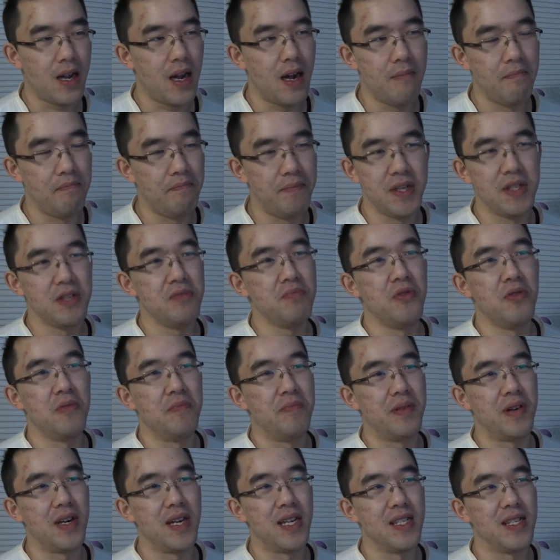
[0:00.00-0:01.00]

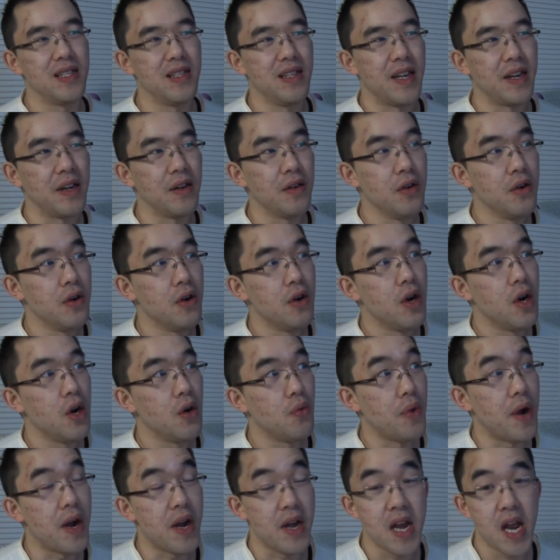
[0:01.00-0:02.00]
abysmal price like
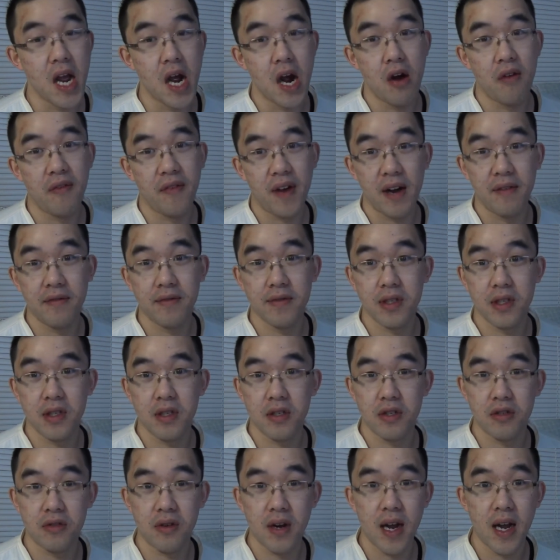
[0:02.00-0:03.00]
right now if I was
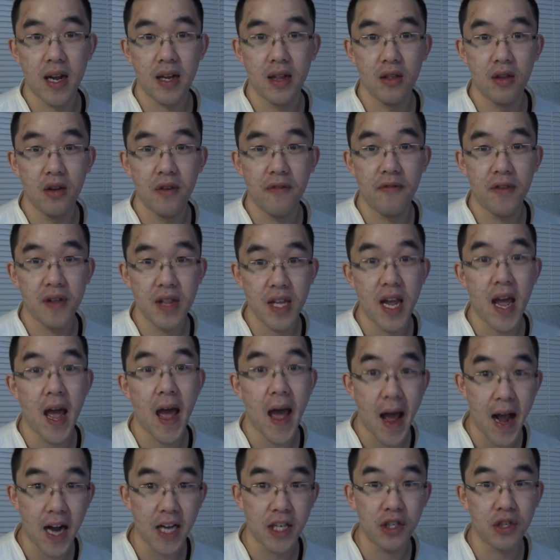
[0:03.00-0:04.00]
to try and look for the
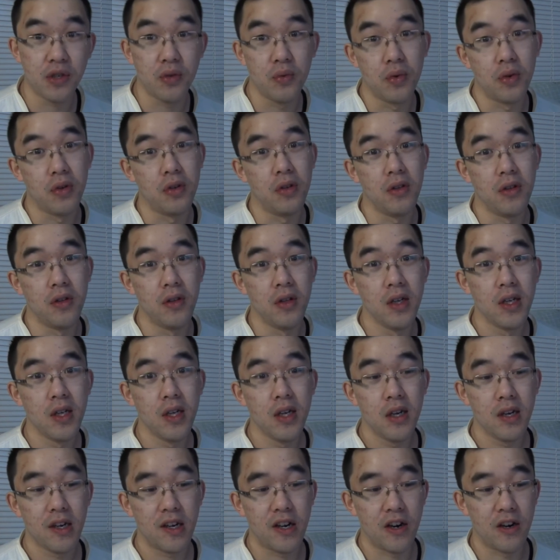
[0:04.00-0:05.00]
actual
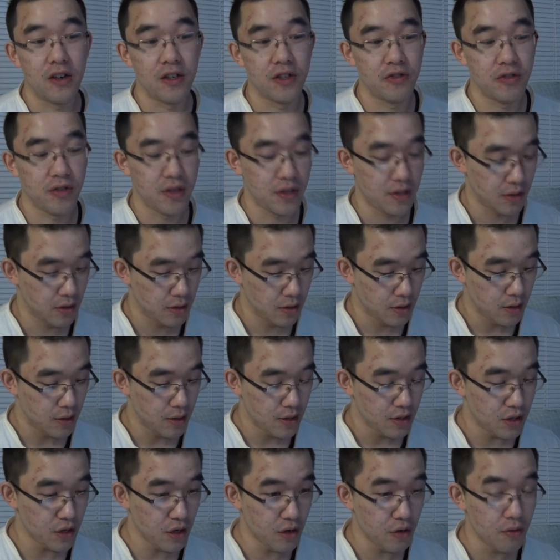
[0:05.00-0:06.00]
cartridge.
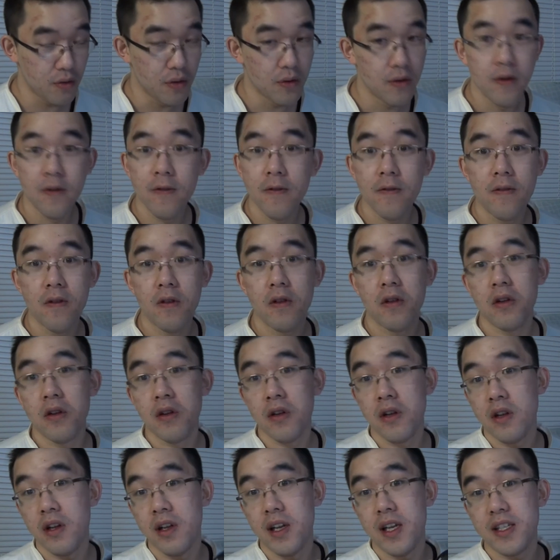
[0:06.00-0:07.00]
So,
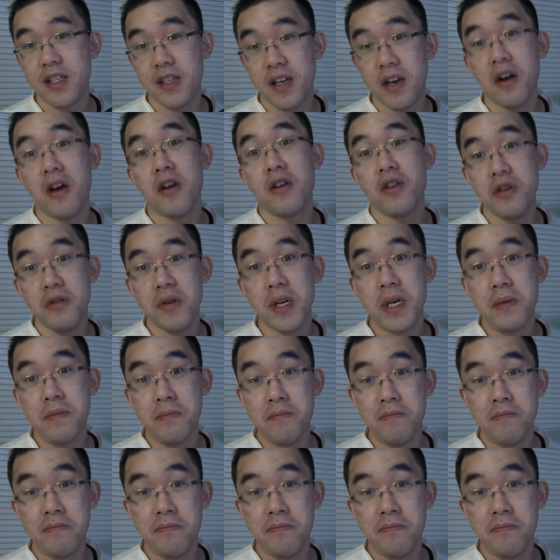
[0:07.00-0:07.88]
let's get on to it.